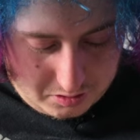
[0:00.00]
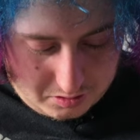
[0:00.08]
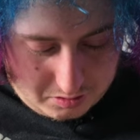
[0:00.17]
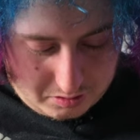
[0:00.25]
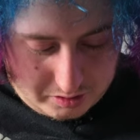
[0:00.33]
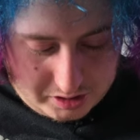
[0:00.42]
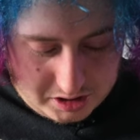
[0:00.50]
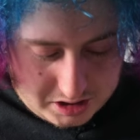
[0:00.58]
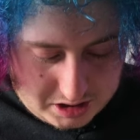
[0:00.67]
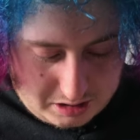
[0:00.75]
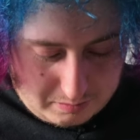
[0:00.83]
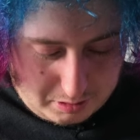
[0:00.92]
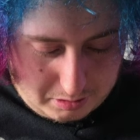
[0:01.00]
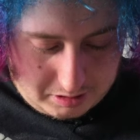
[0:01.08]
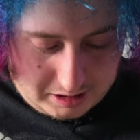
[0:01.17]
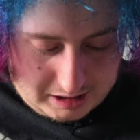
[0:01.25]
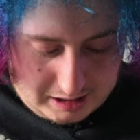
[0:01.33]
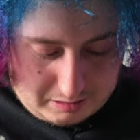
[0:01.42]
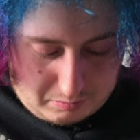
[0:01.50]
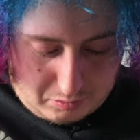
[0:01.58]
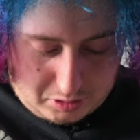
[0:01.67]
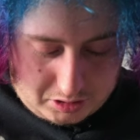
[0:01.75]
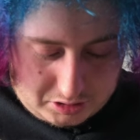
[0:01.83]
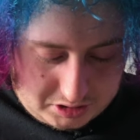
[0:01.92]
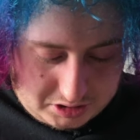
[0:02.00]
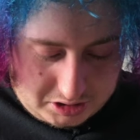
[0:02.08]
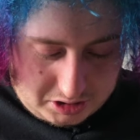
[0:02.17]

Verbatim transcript: At oh, least kind of poked it inwards.